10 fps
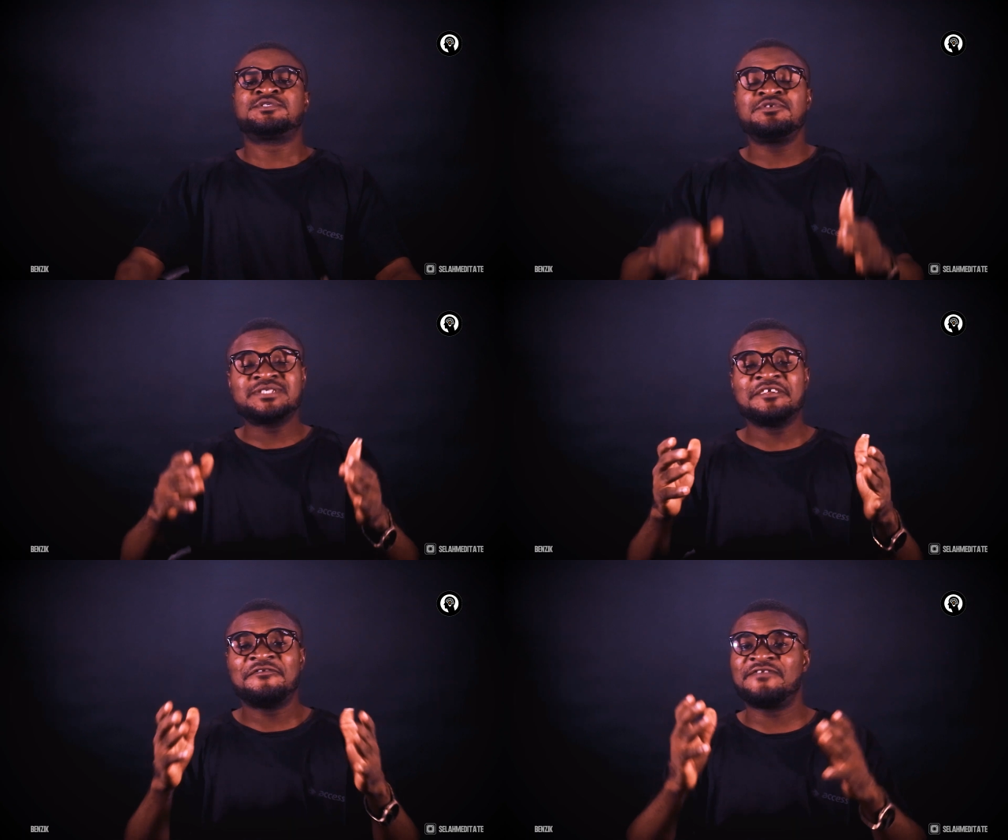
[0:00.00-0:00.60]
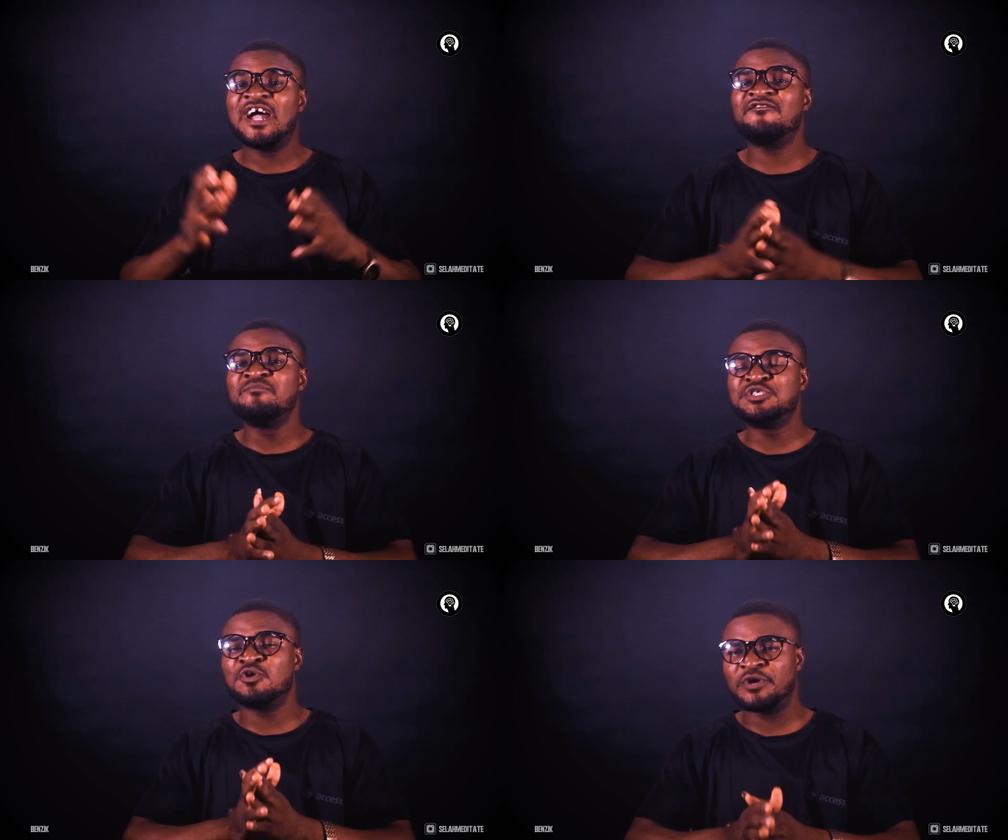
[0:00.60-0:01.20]
So those are the 5
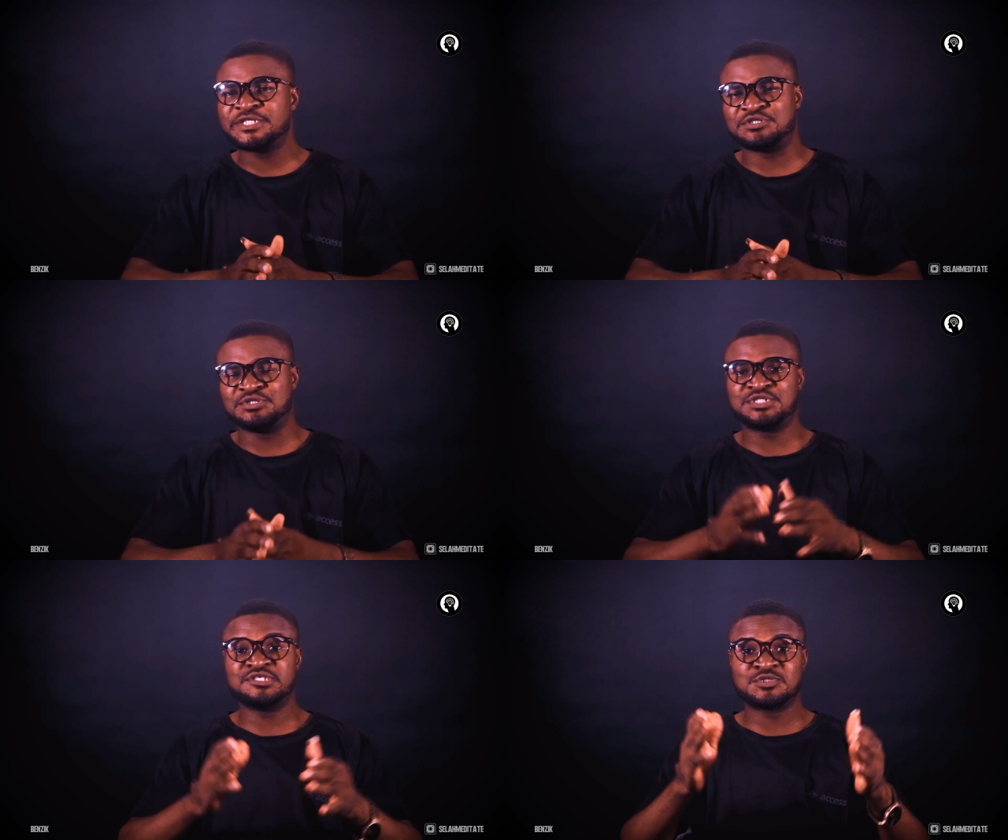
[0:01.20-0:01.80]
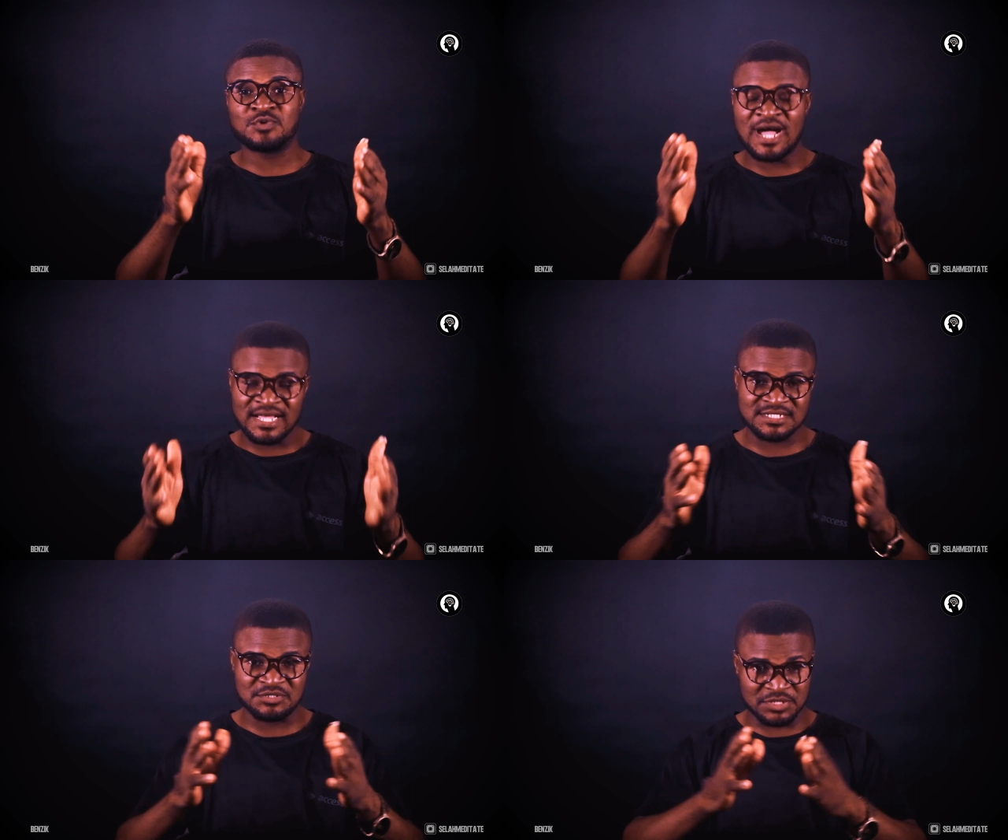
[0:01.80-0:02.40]
major questions you need to
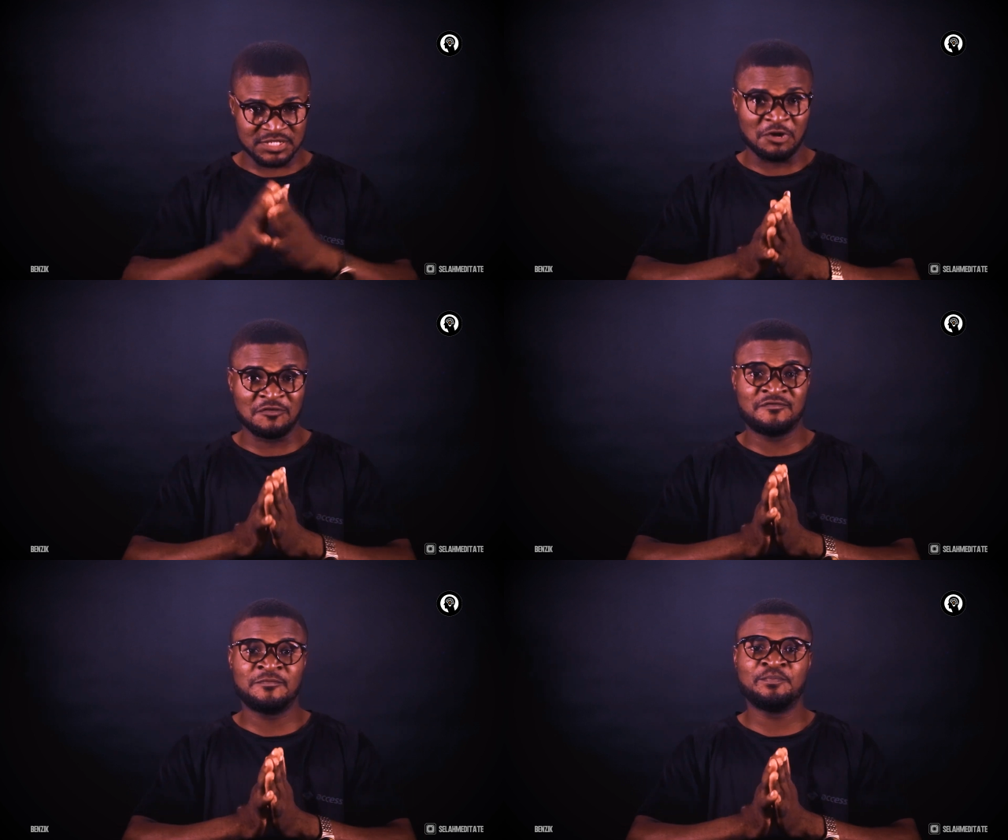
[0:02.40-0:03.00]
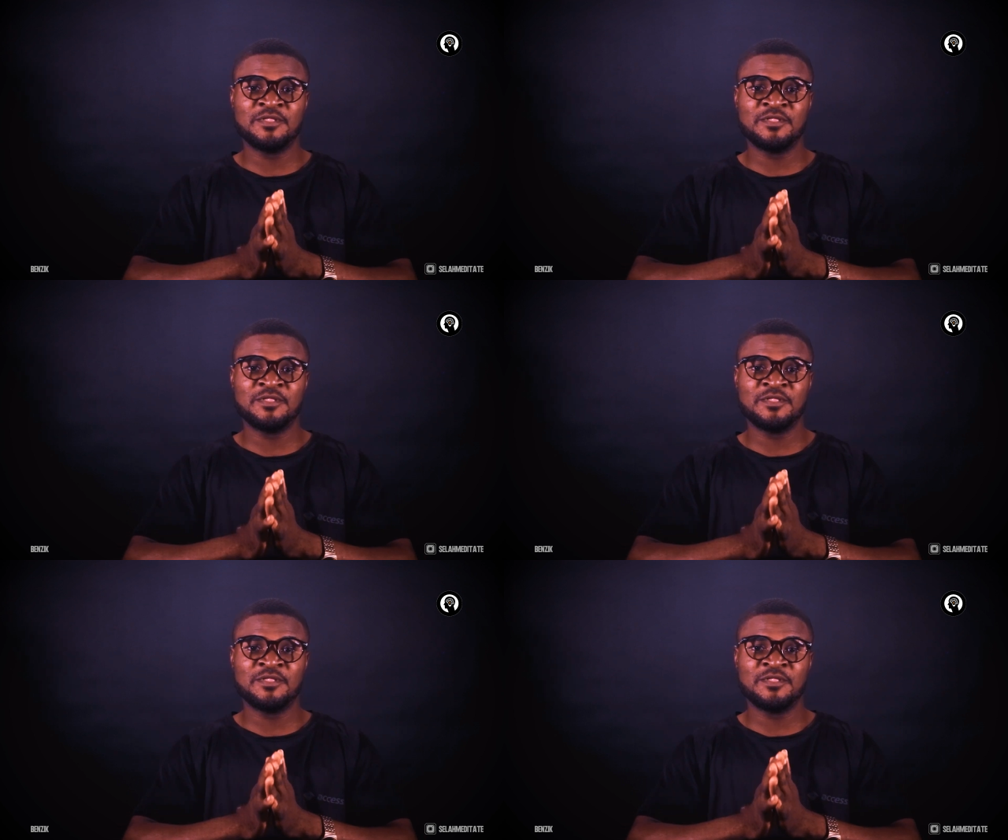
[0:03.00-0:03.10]
ask yourself